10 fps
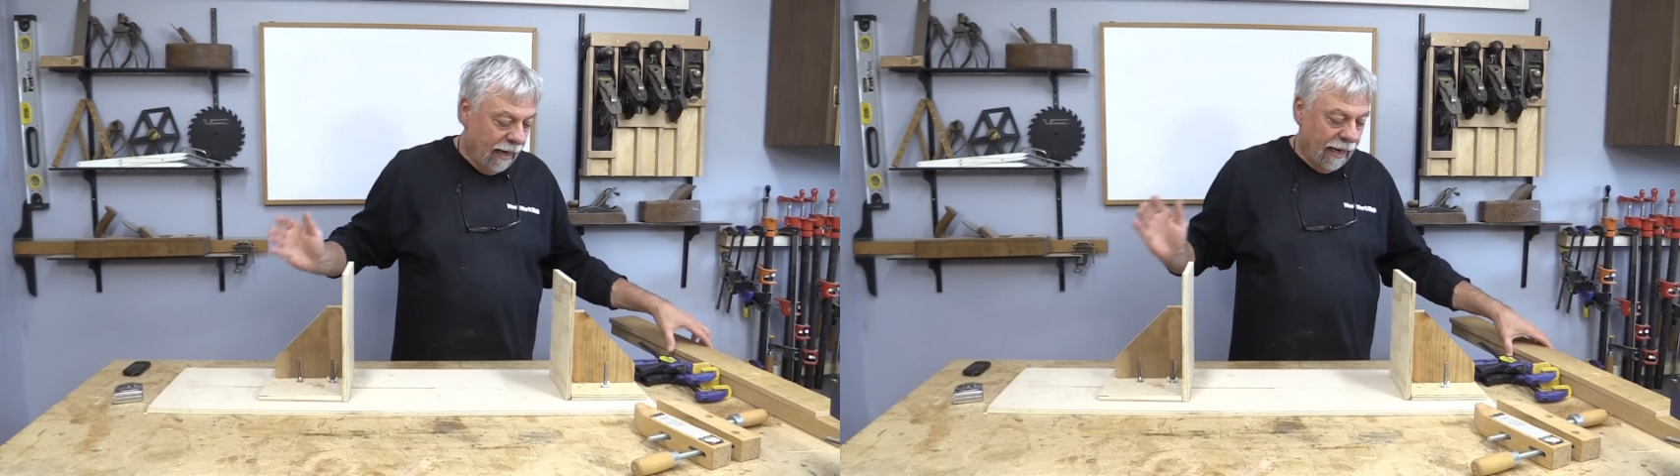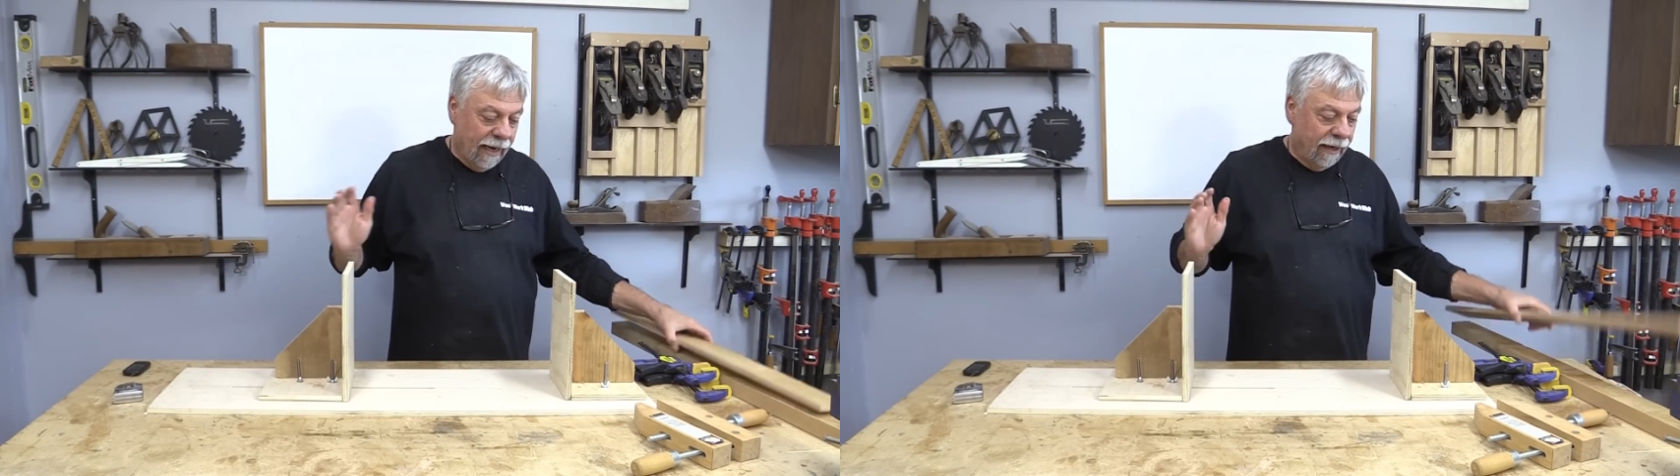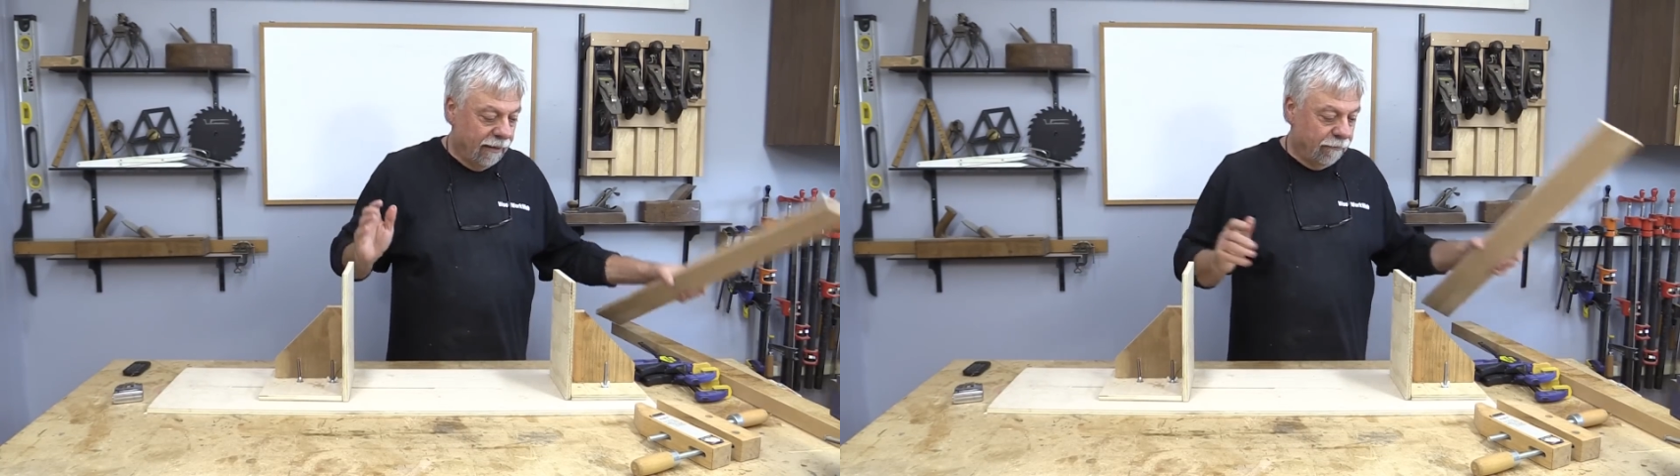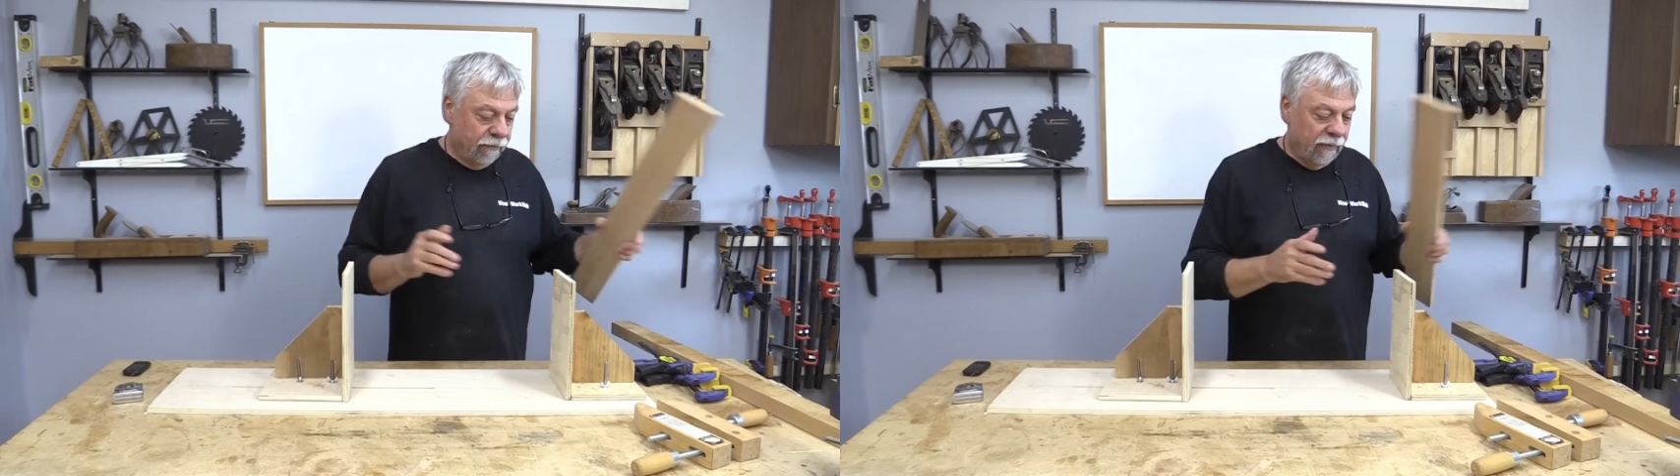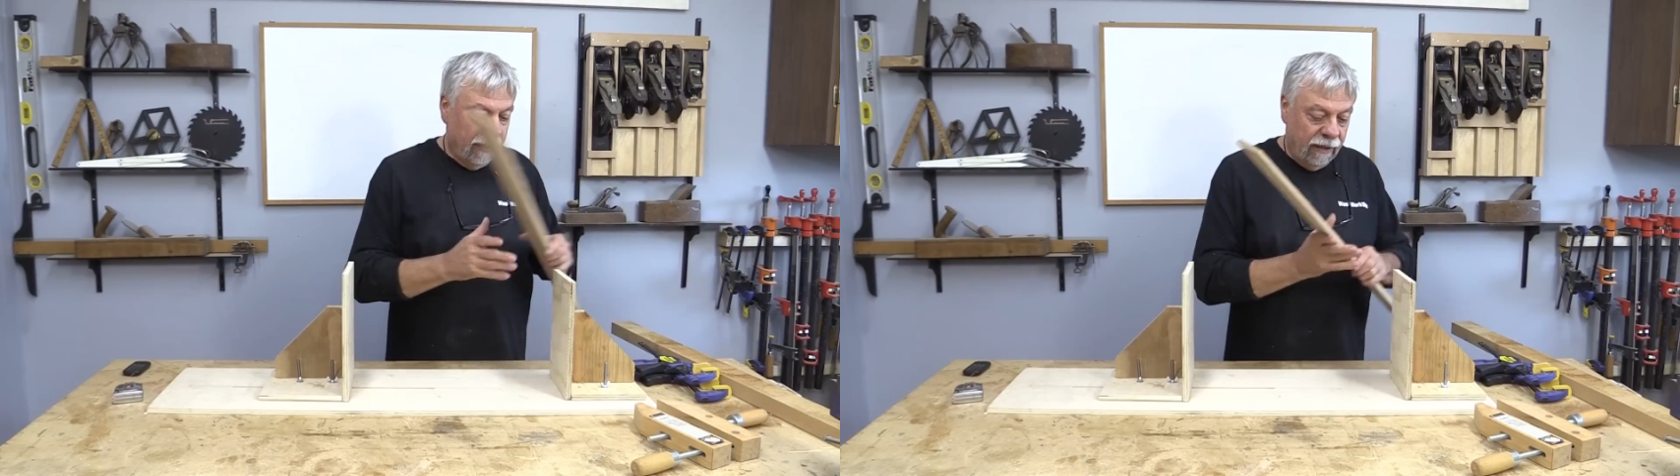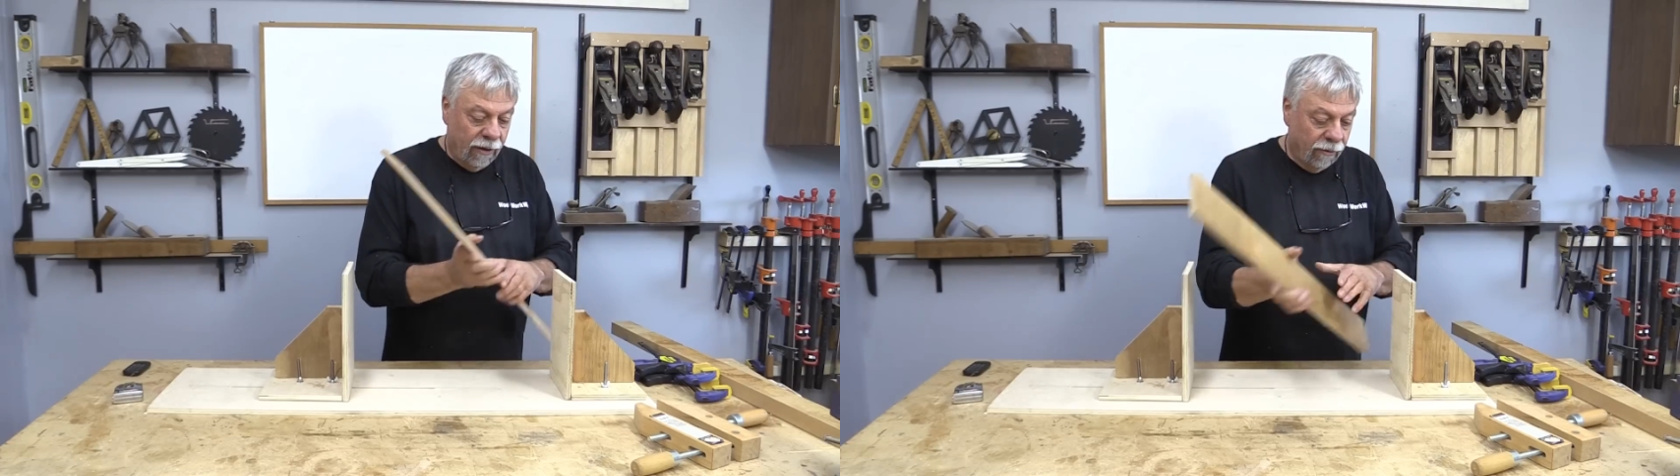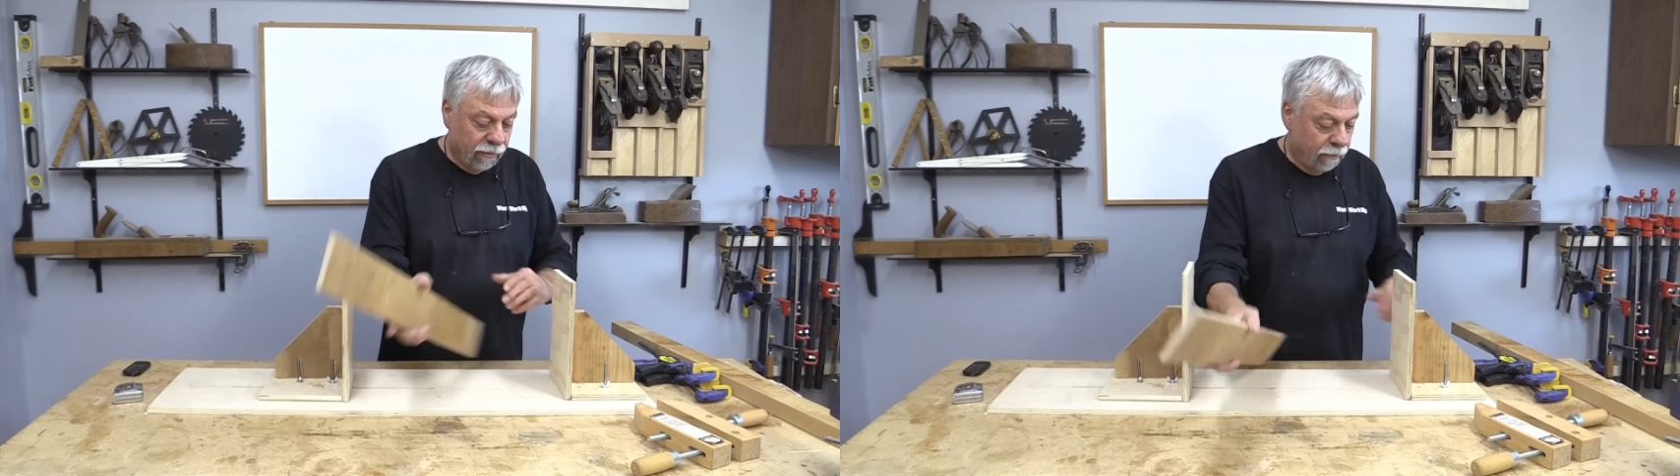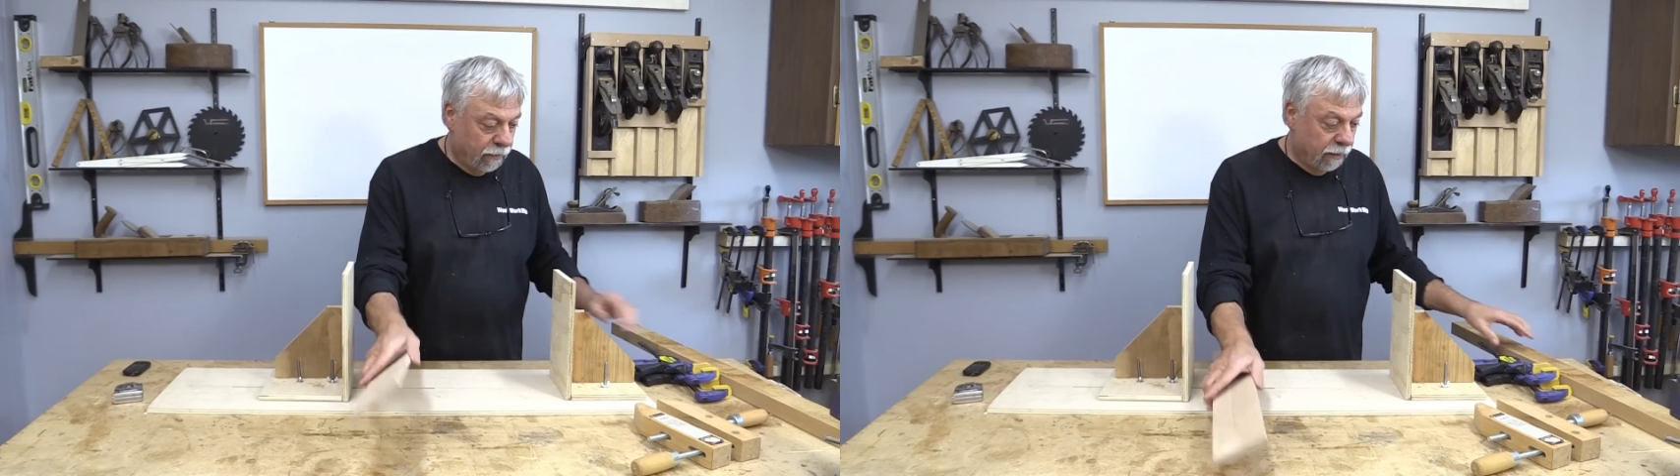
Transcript: And, you know,